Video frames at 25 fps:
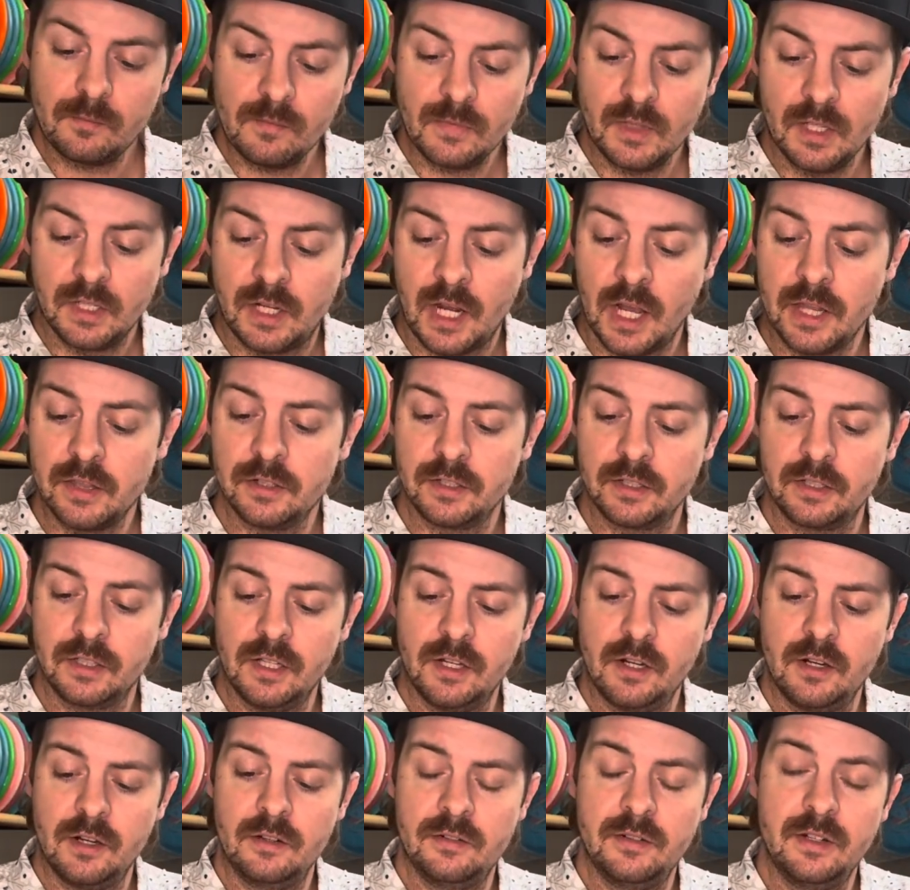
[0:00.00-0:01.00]
Color
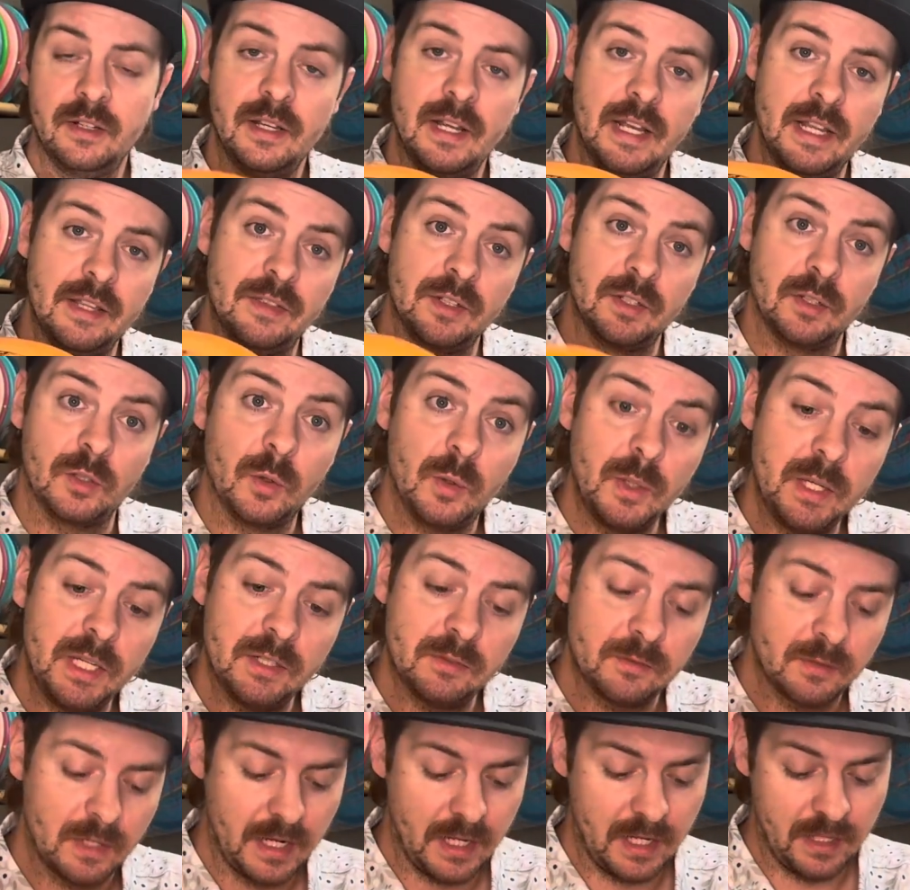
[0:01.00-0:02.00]
Glow Nathan Queen
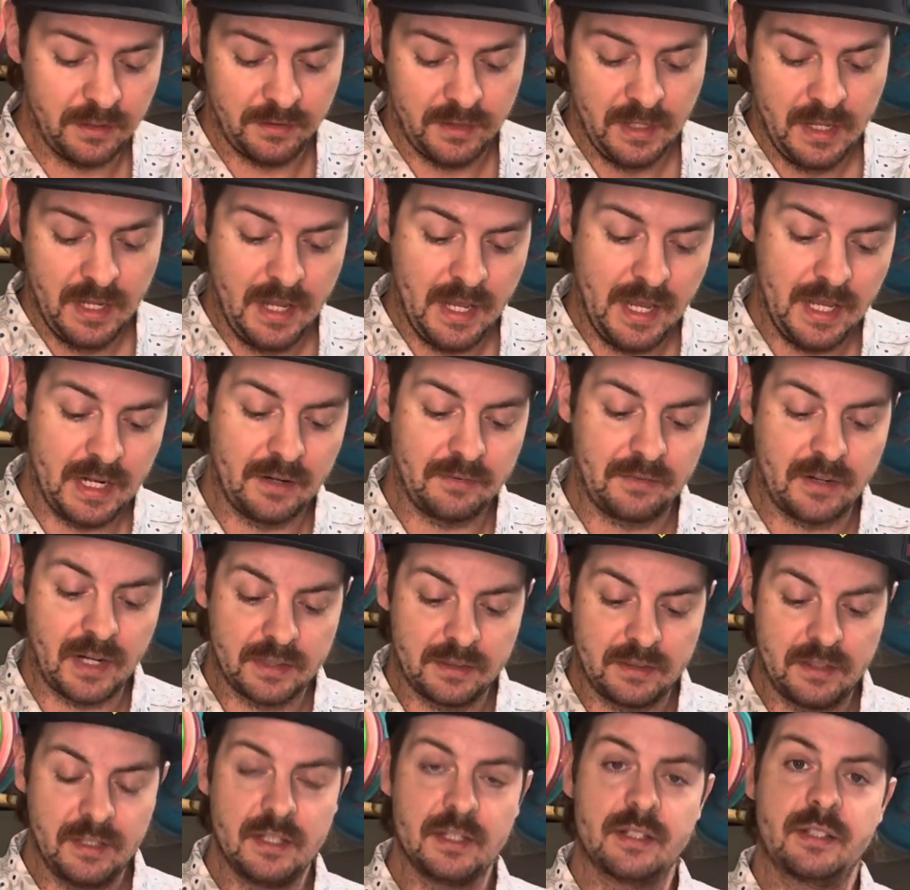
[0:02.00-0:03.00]
Wraith, and I've
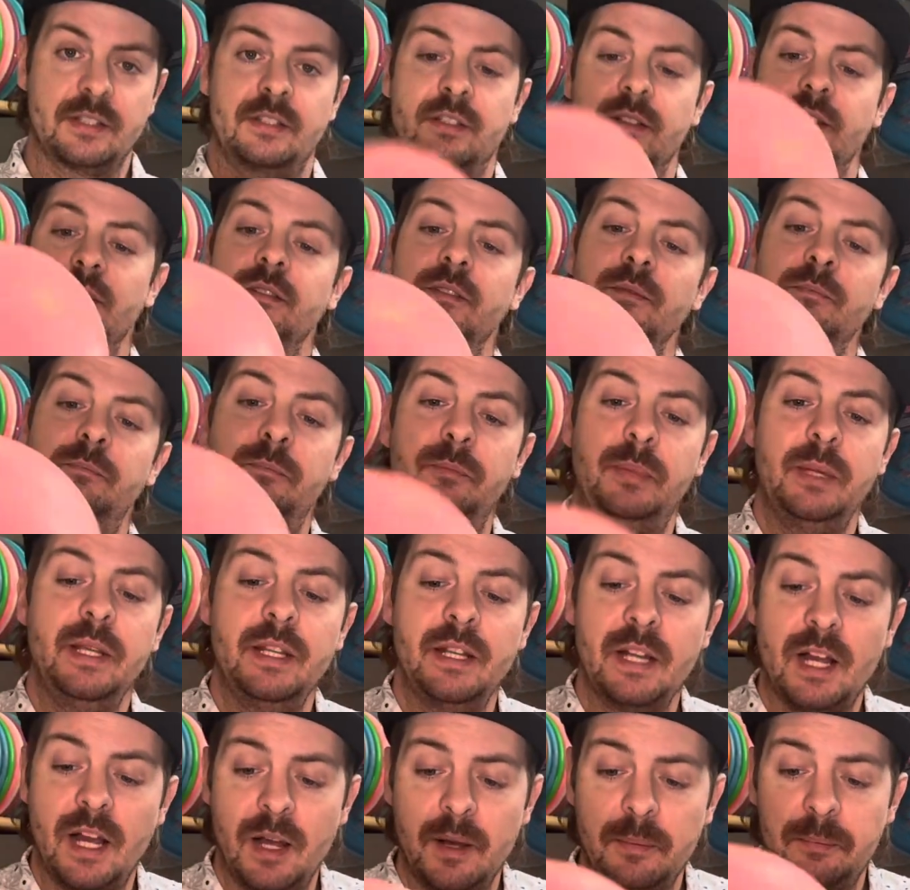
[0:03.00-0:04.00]
got this beat
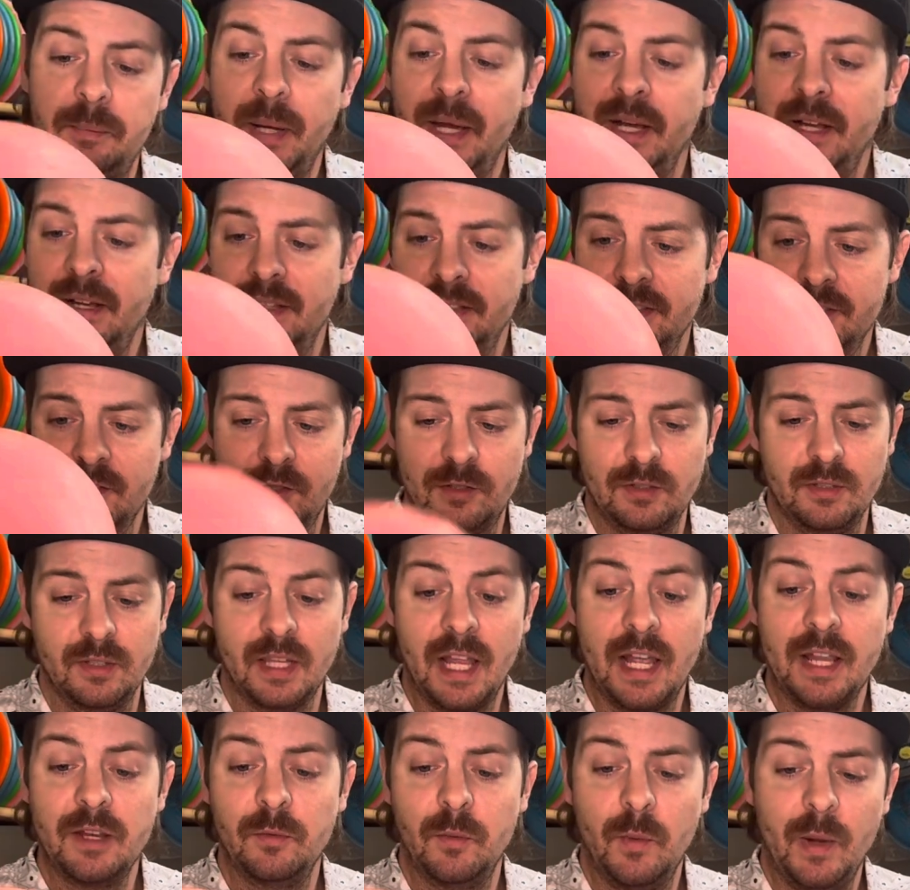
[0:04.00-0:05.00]
up,
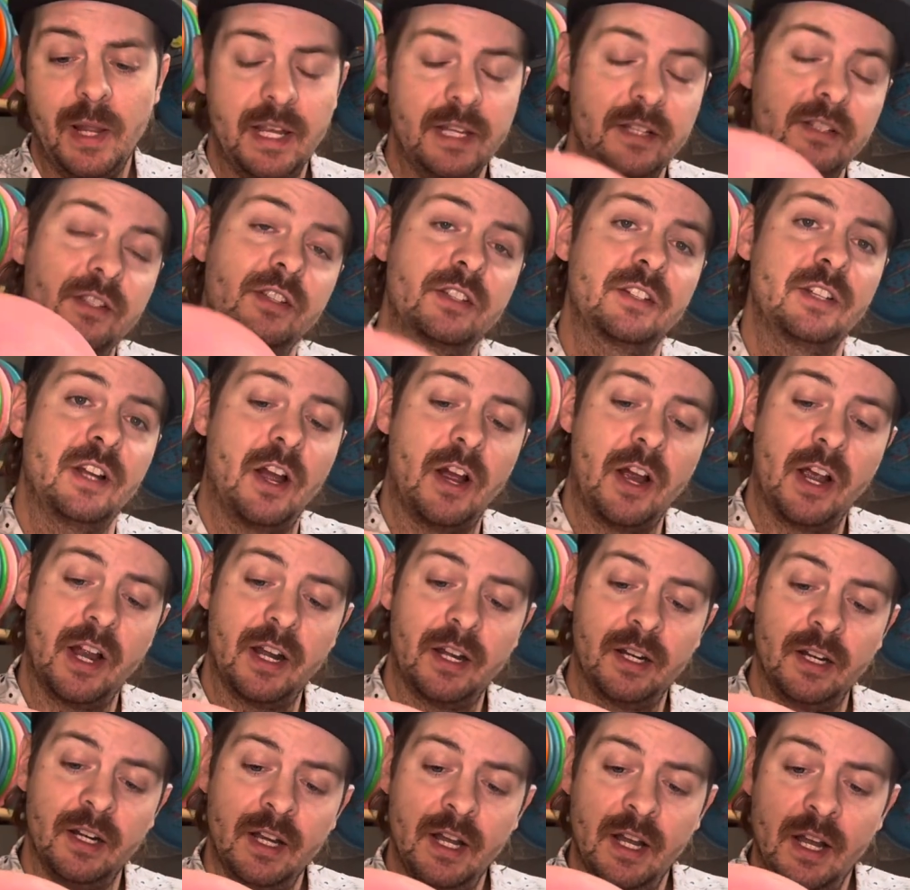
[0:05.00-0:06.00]
lightweight
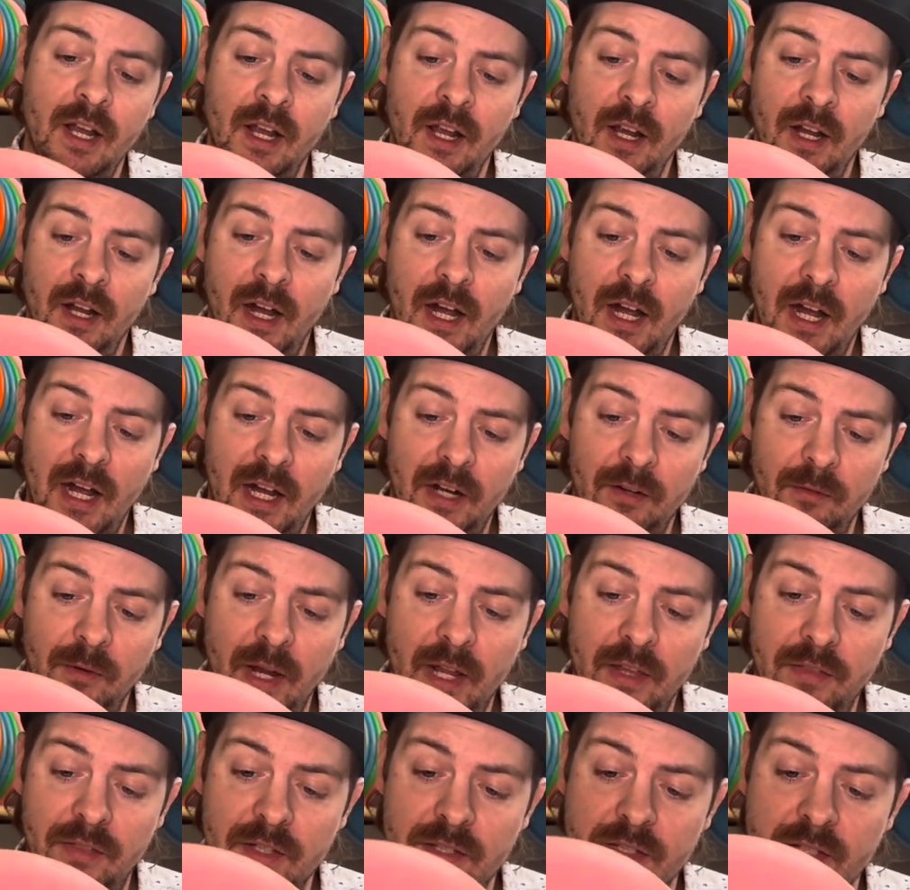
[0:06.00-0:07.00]
Star
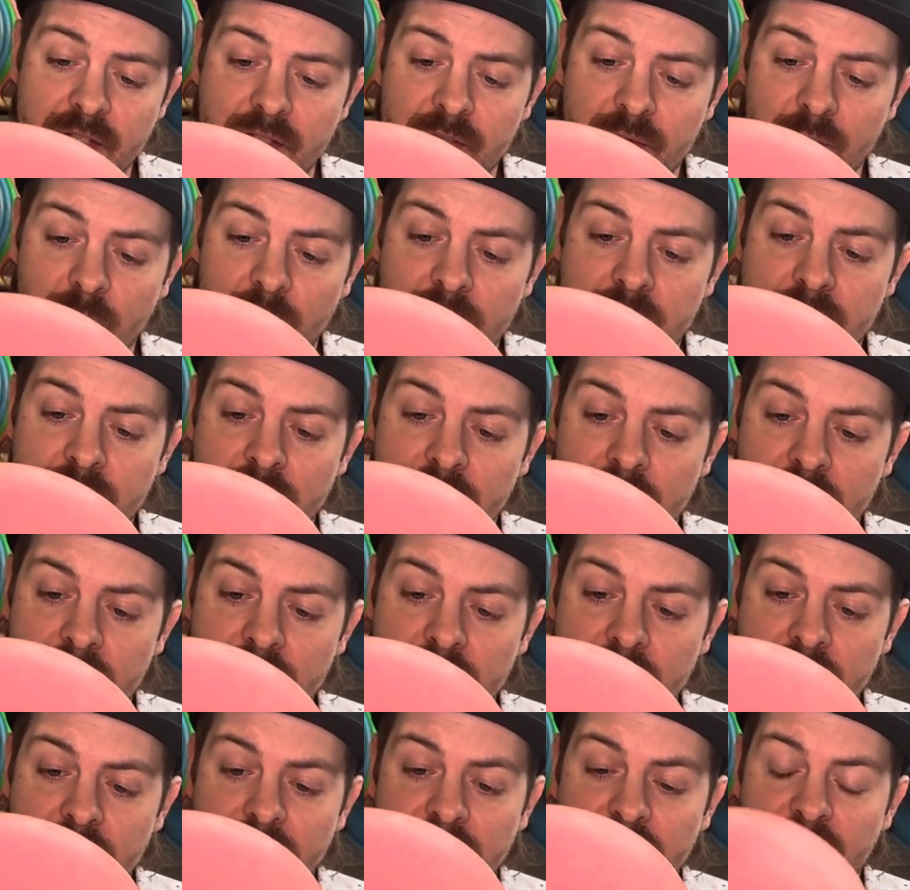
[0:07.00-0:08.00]
Wraith. This is in
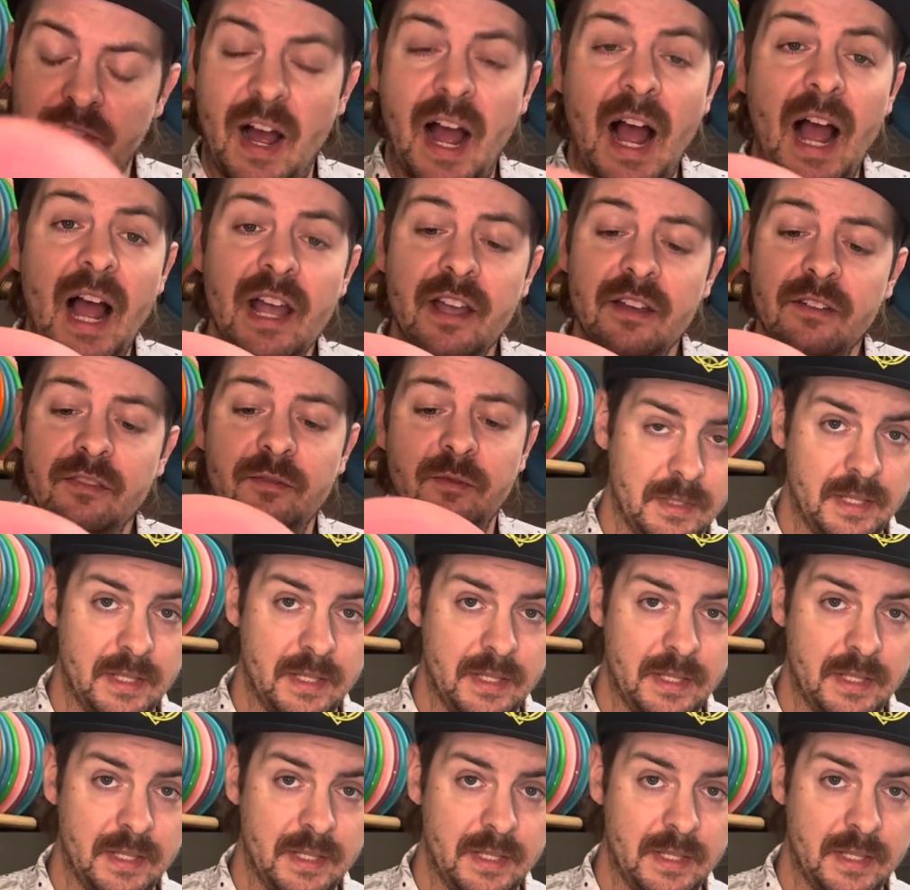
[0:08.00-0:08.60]
165.